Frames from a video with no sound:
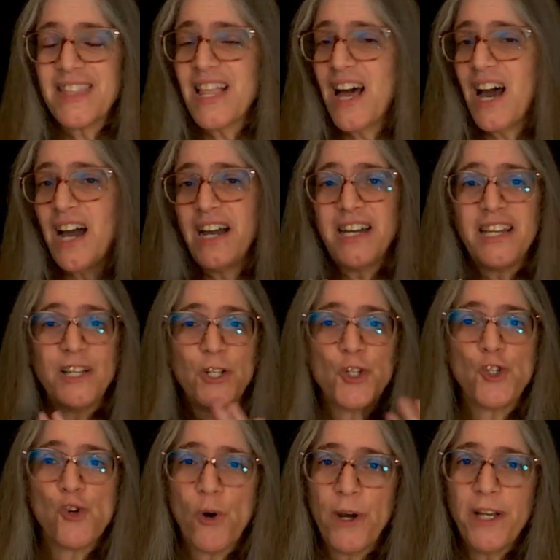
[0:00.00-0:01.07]
I
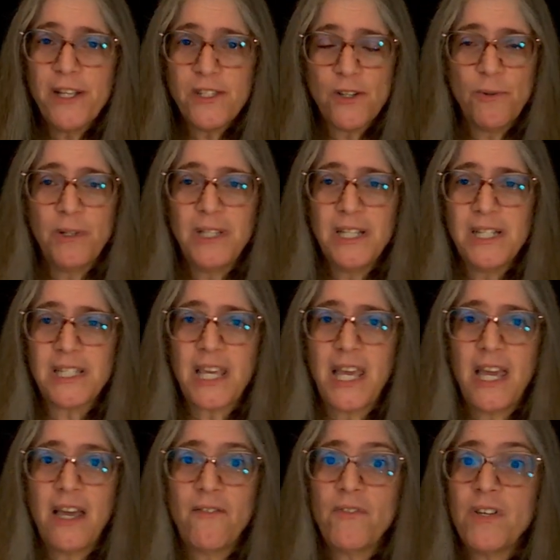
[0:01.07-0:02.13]
enjoy doing this
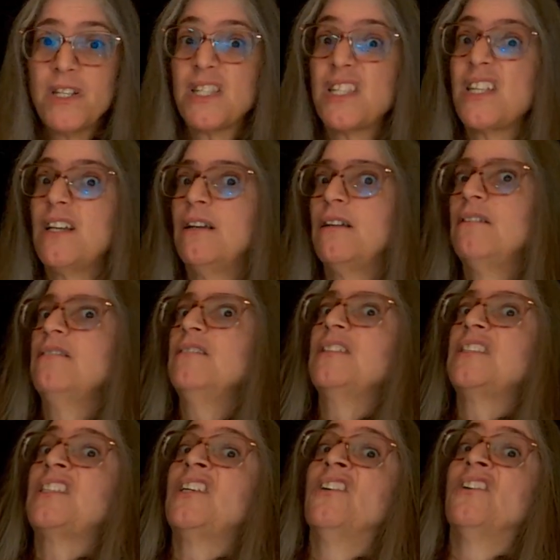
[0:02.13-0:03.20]
canvas
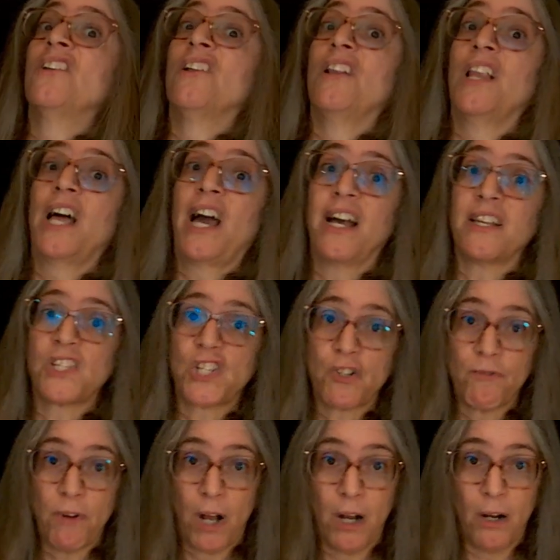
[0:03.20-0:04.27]
till the last
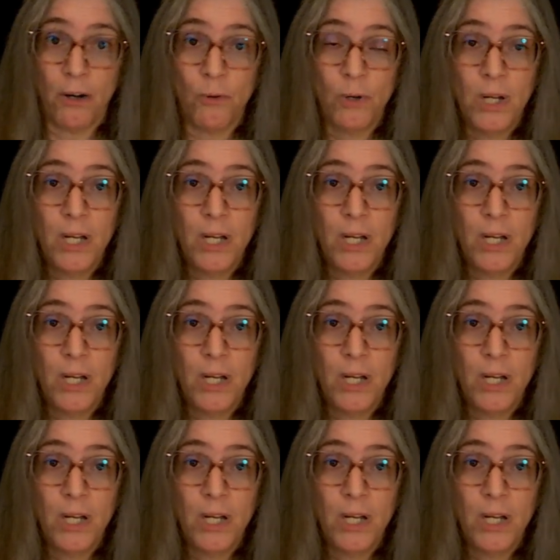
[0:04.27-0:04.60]
row.